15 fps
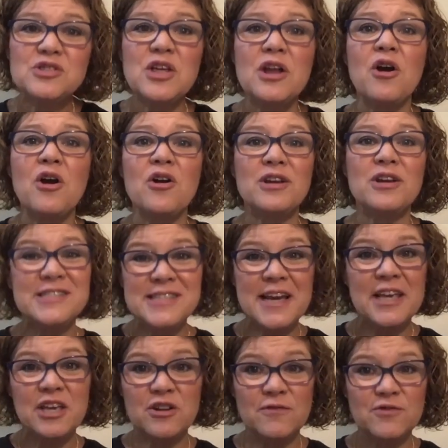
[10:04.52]
that are
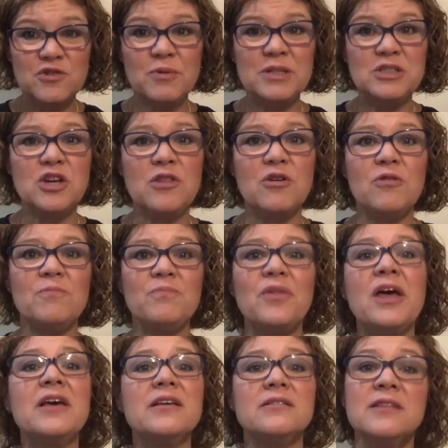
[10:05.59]
consecutive to each other,
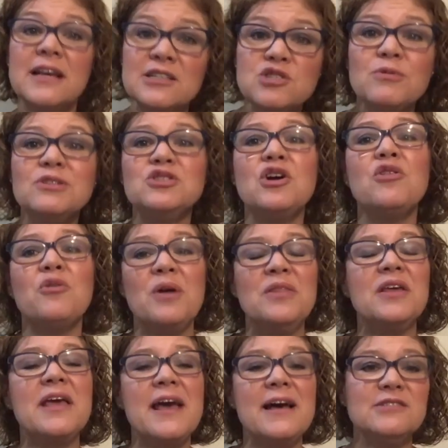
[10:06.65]
like next to each other in
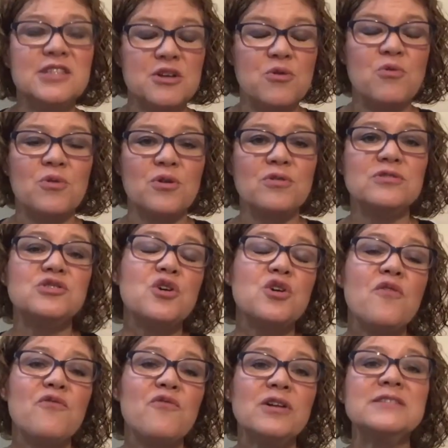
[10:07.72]
the counting order.
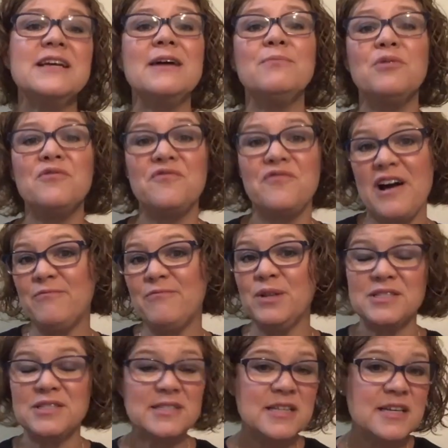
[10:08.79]
So for example, 5
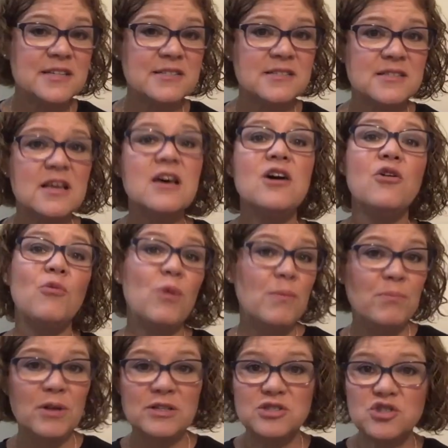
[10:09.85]
plus 6, 1
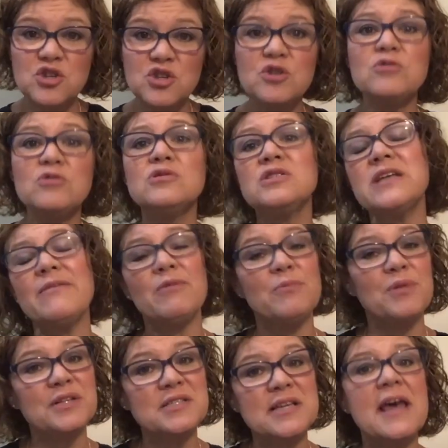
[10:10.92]
plus 2, 7
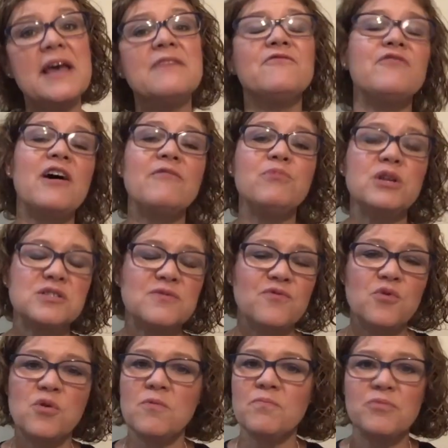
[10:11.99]
plus 8, 5 plus
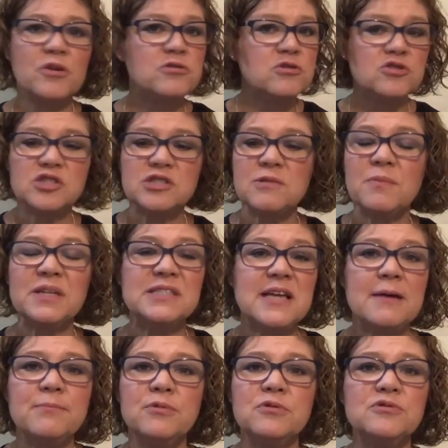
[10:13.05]
4. Those are just some
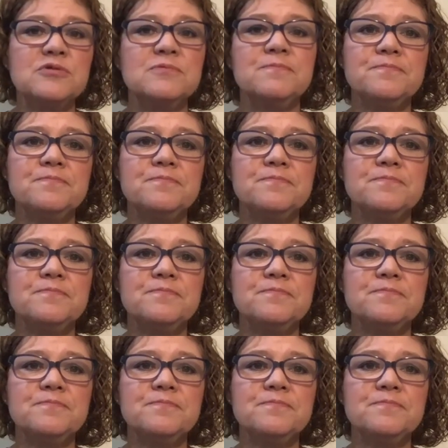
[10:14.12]
examples.